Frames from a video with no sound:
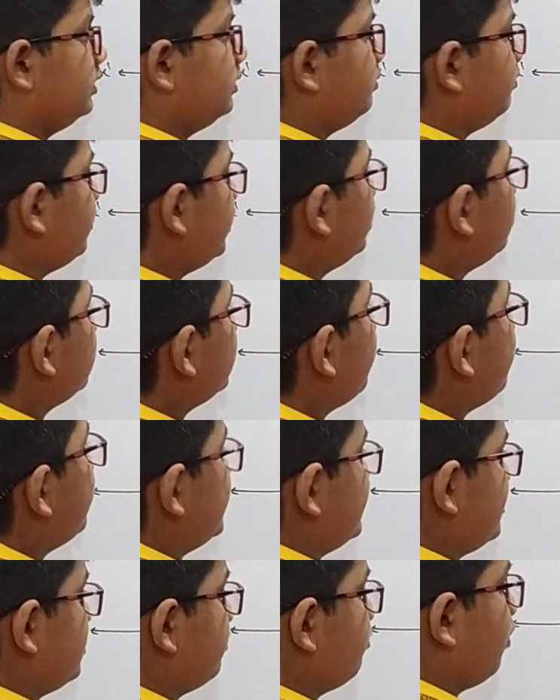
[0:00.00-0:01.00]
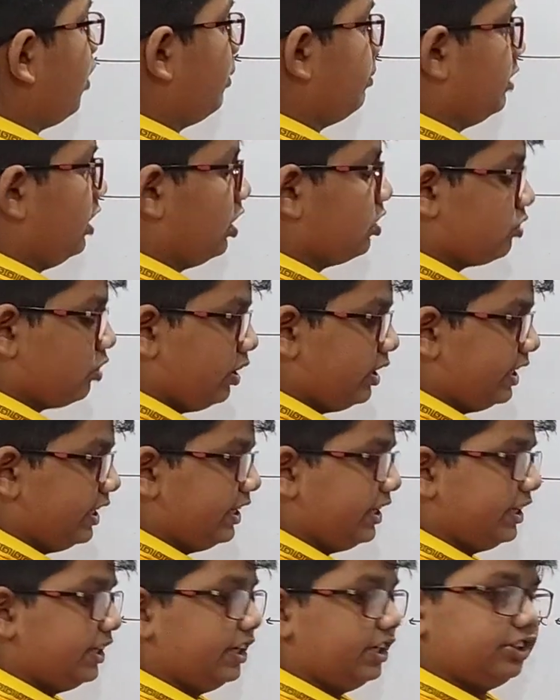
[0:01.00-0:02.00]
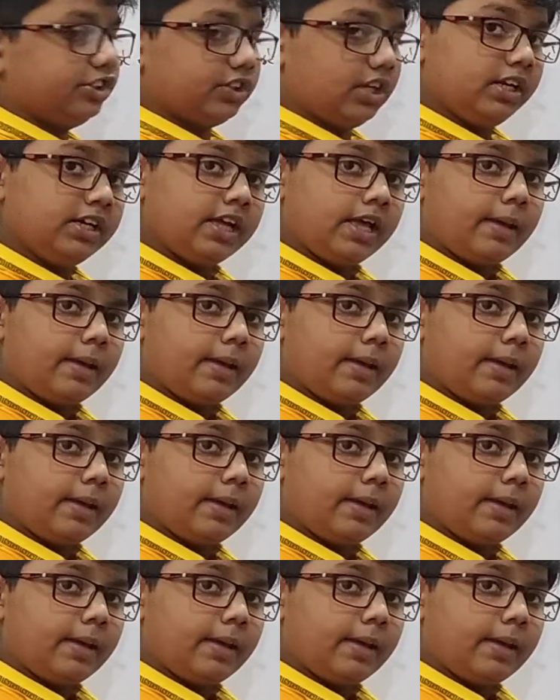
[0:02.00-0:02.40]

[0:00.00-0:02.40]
We know the basic formulas on integration.